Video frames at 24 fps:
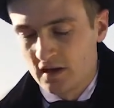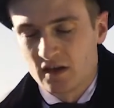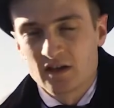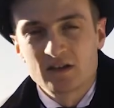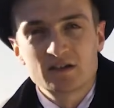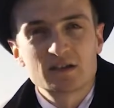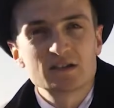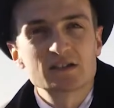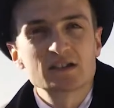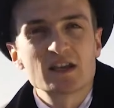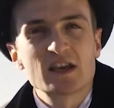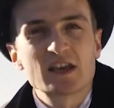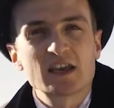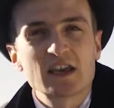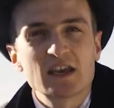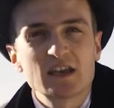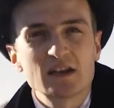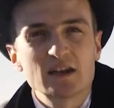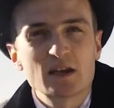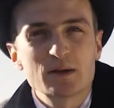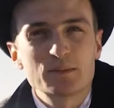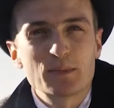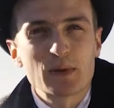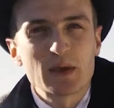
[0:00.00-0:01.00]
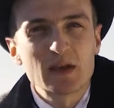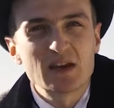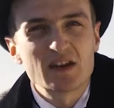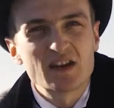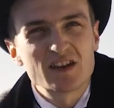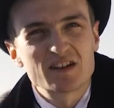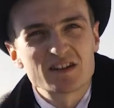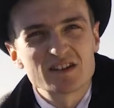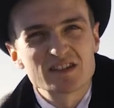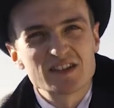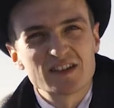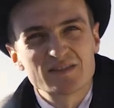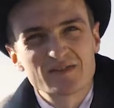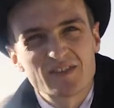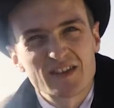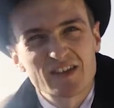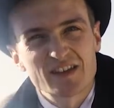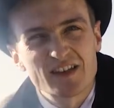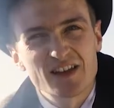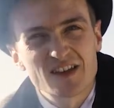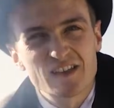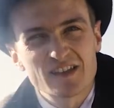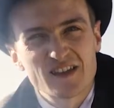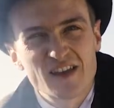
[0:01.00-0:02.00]
Just like eating a peanut or something
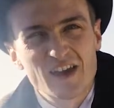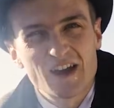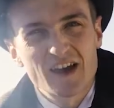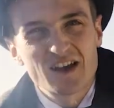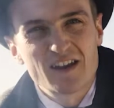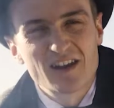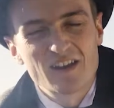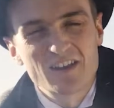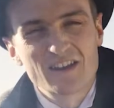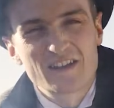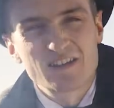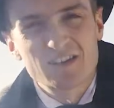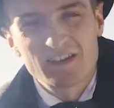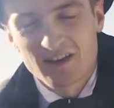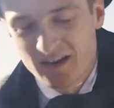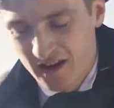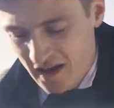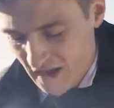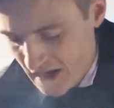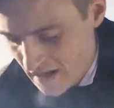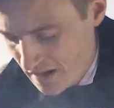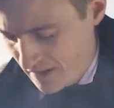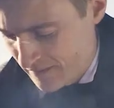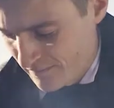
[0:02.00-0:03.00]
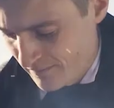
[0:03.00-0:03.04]
like that today.